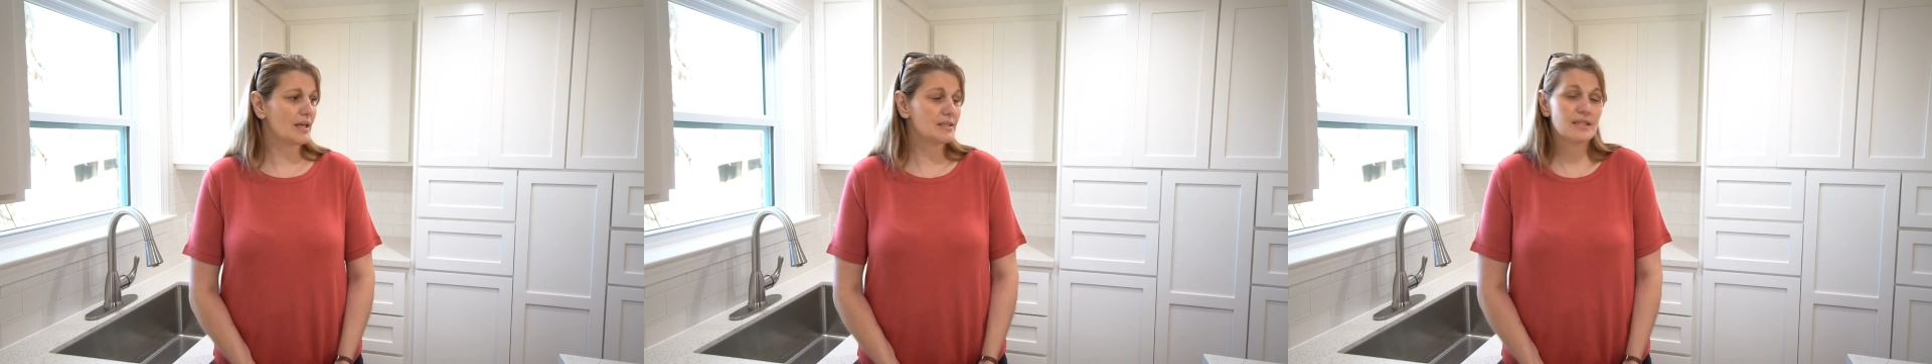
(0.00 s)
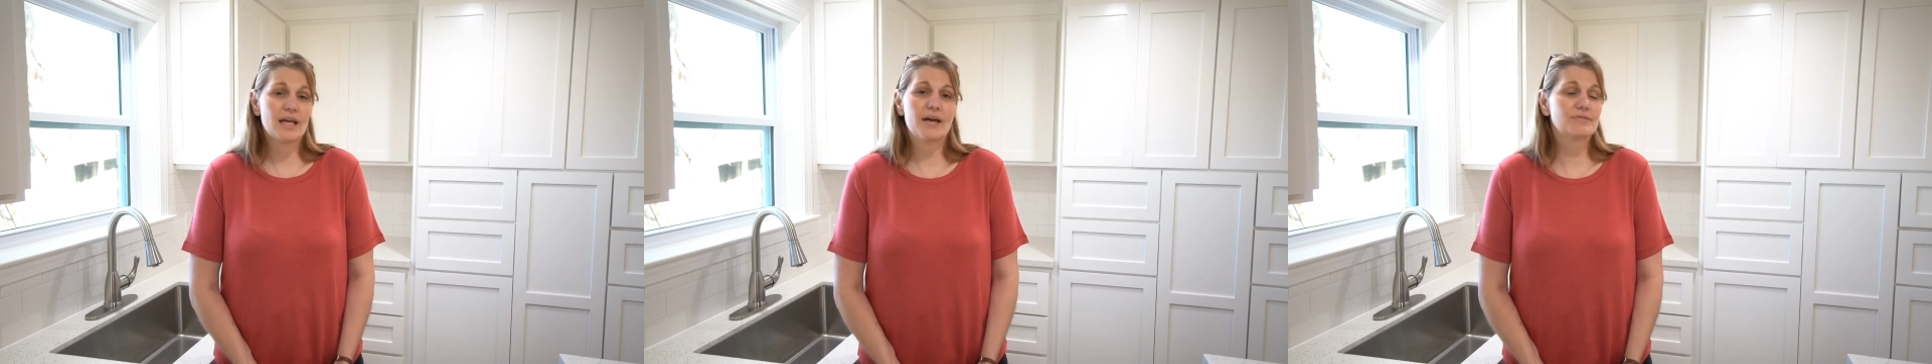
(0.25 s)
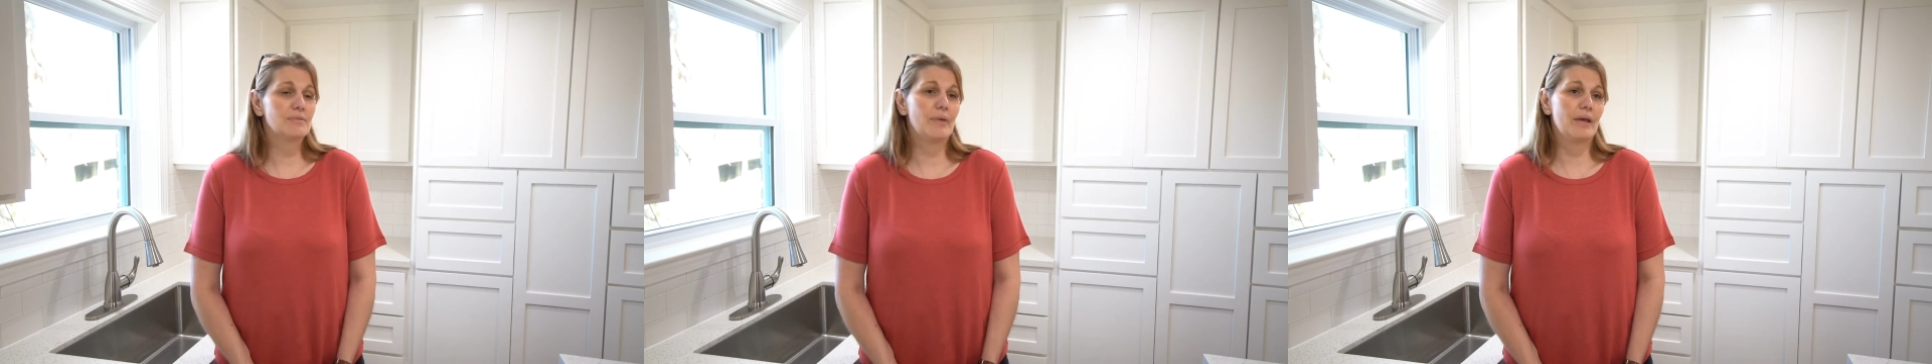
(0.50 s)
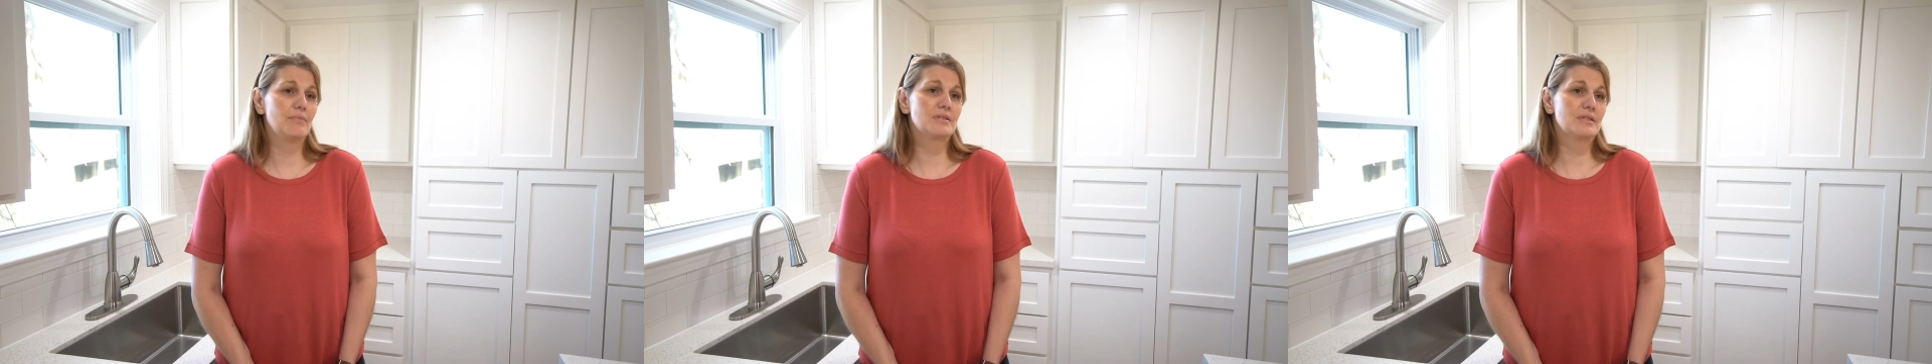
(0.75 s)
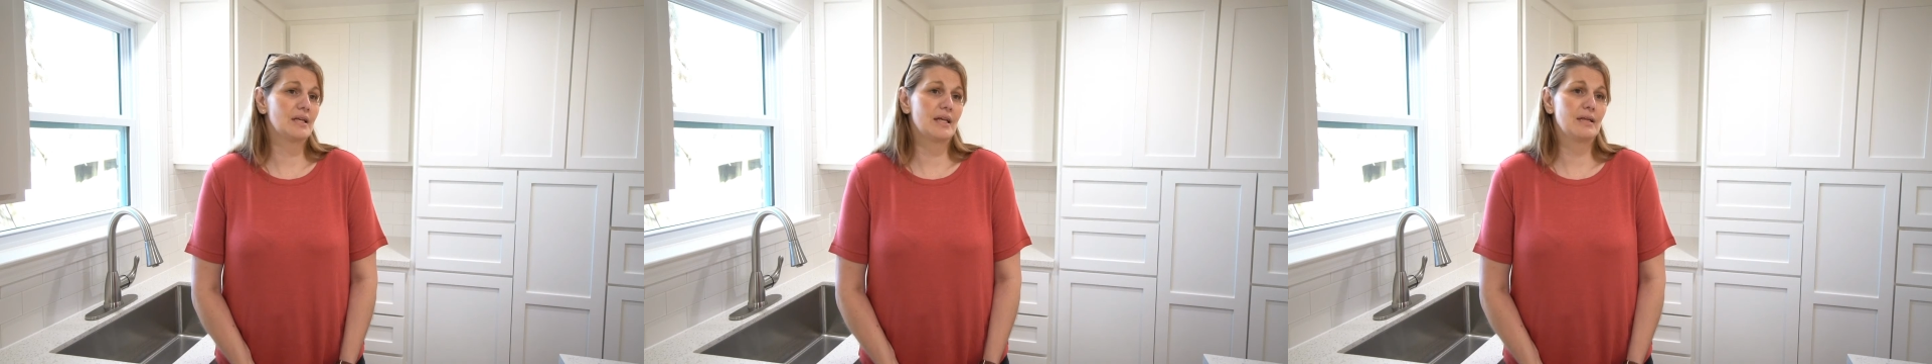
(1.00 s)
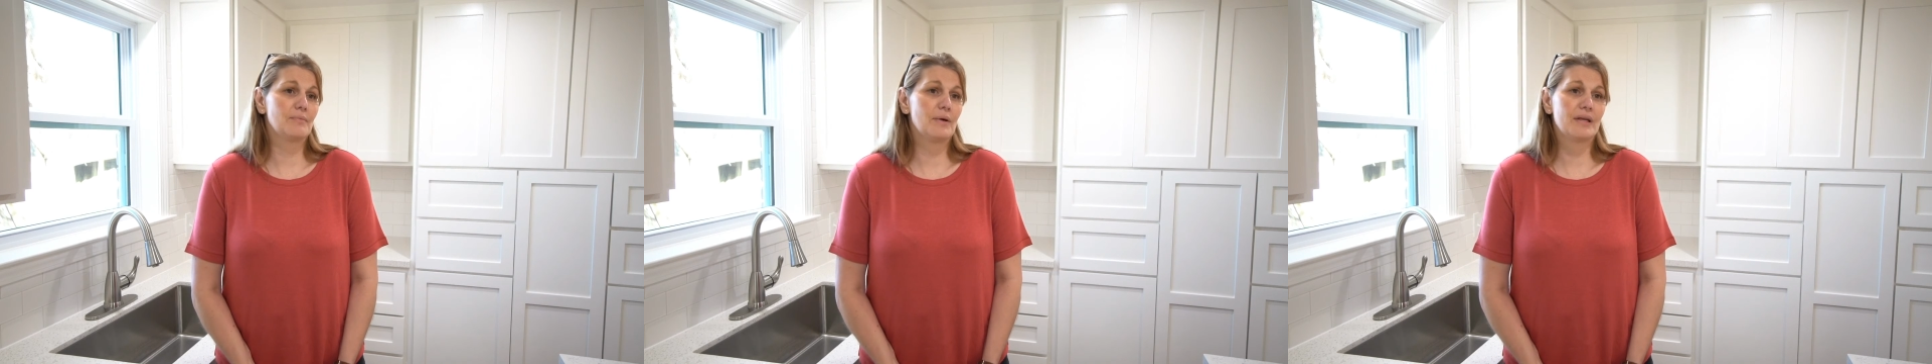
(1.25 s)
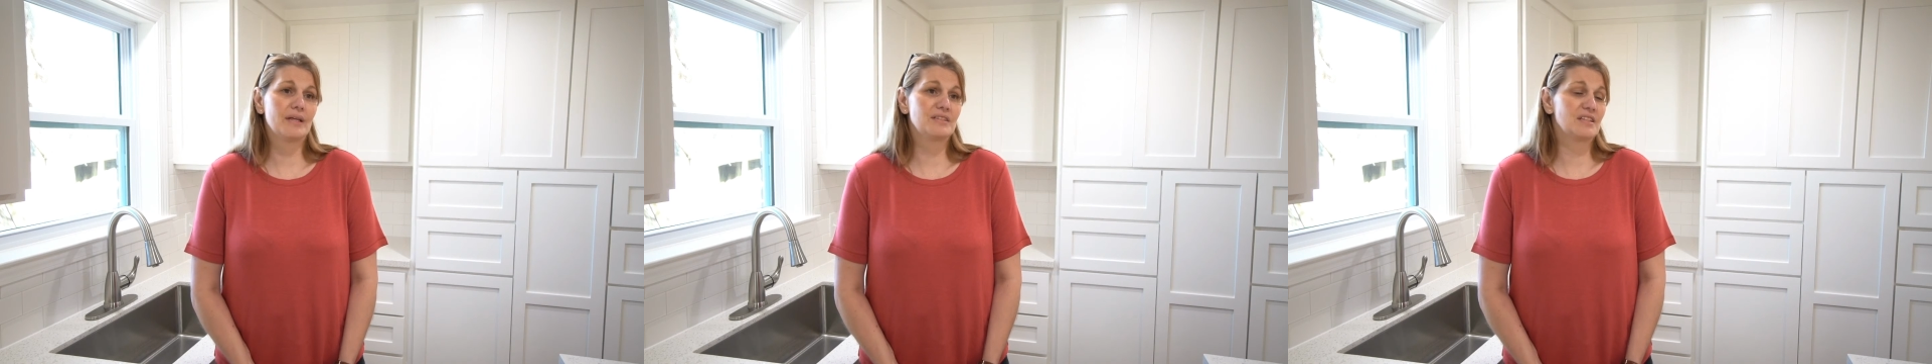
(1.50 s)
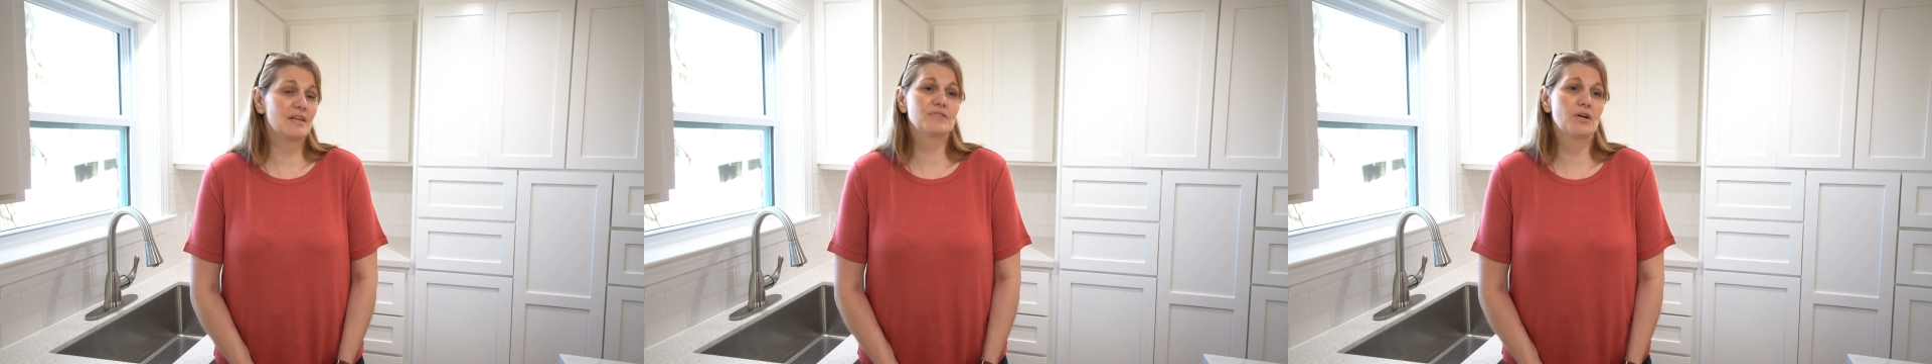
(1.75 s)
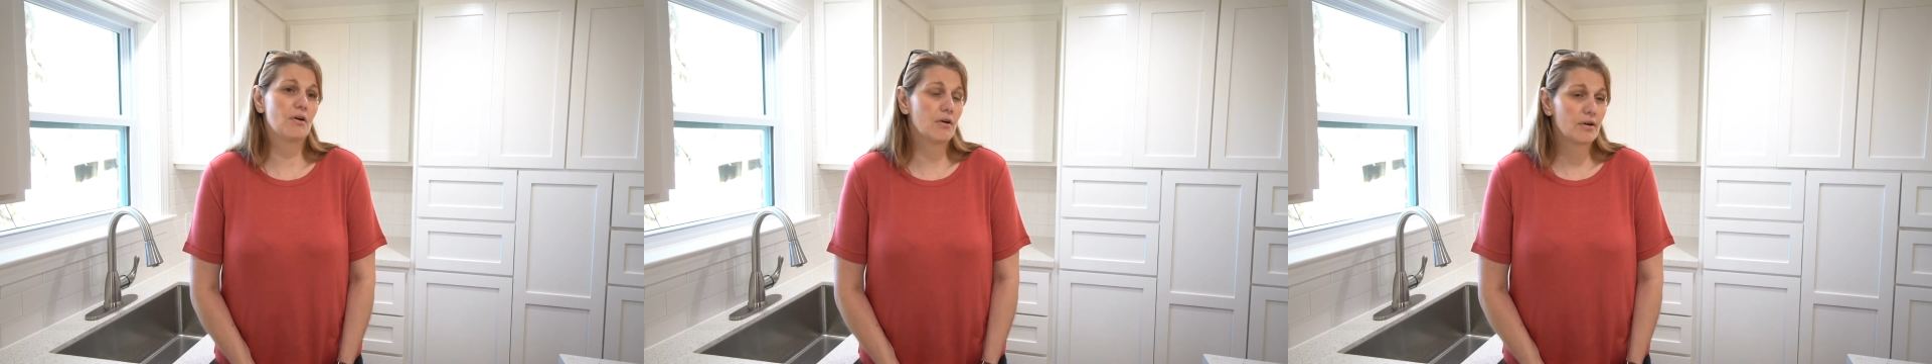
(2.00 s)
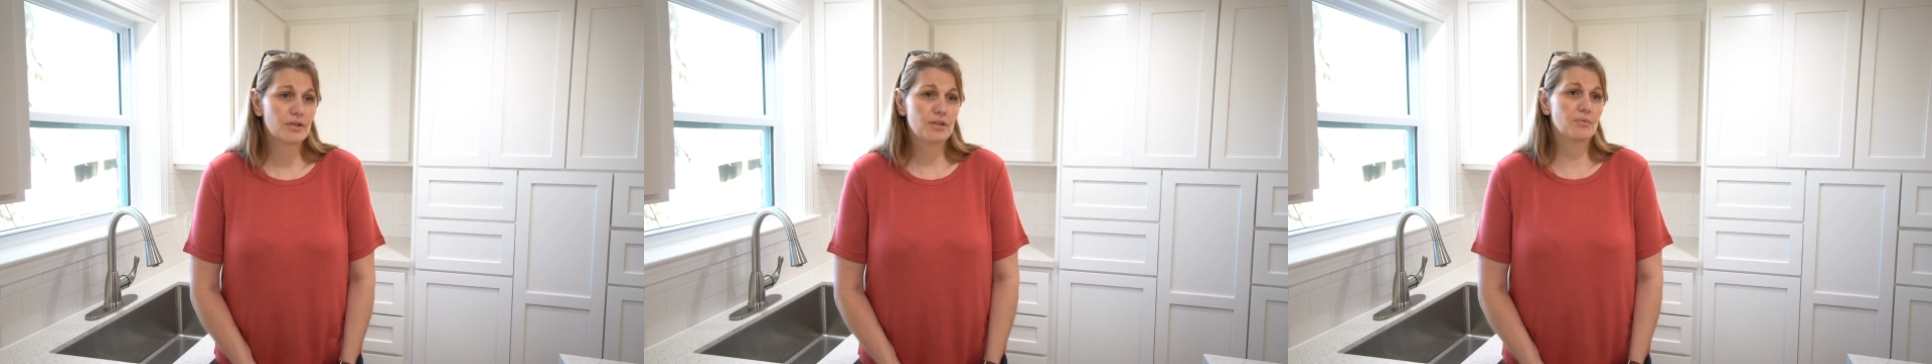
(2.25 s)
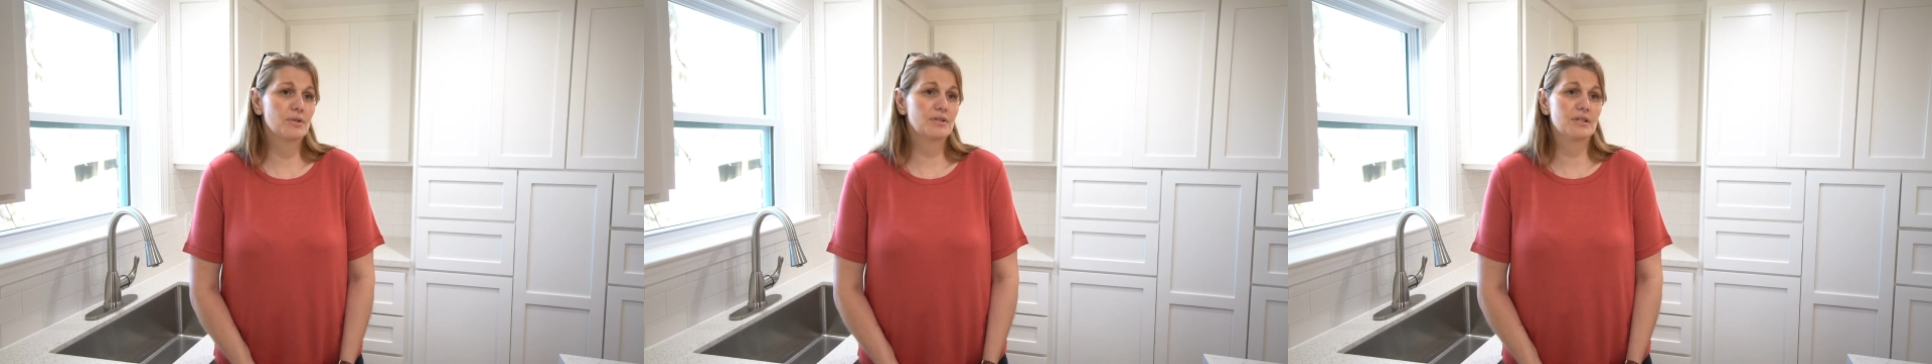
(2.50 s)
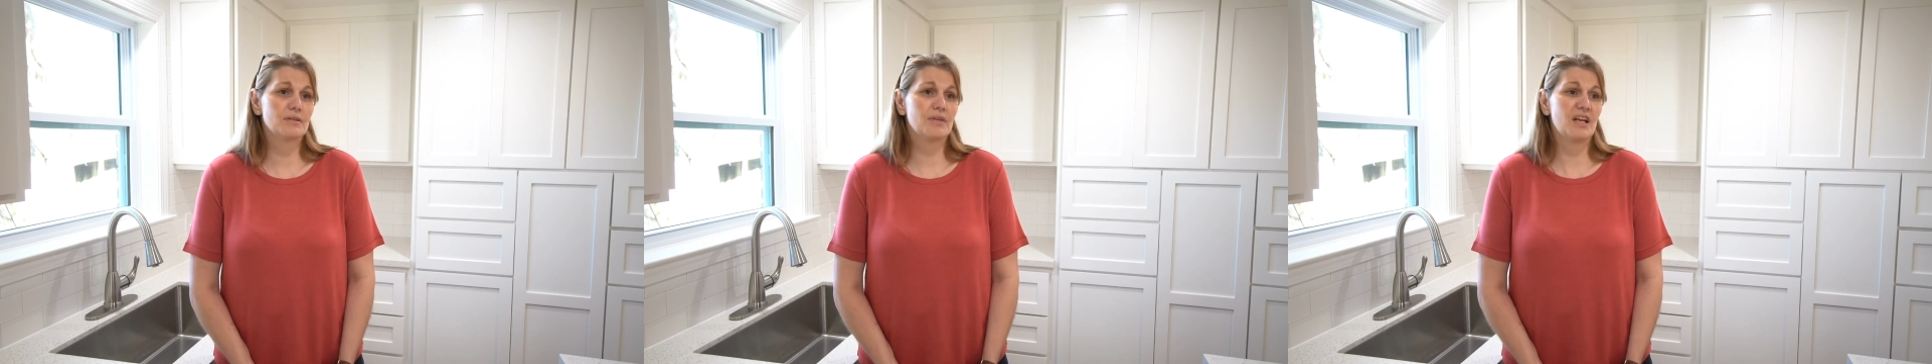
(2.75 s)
didn't have to babysit anybody. I didn't have to argue with them,